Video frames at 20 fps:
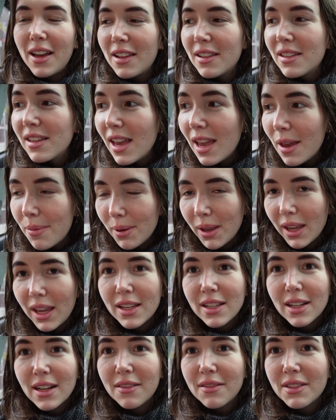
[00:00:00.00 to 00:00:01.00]
tipping it
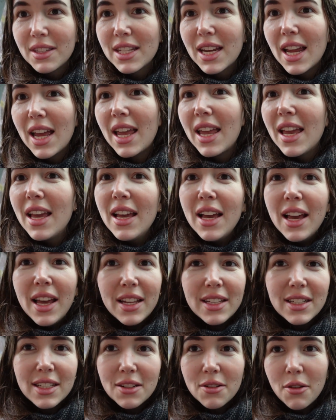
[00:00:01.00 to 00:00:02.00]
down today.
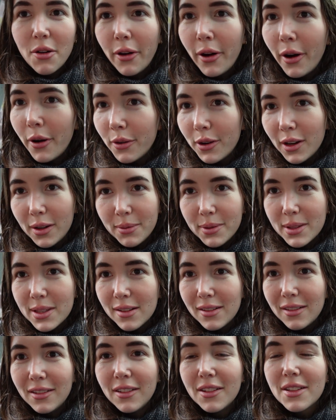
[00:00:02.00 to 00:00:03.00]
It did not hold up at all.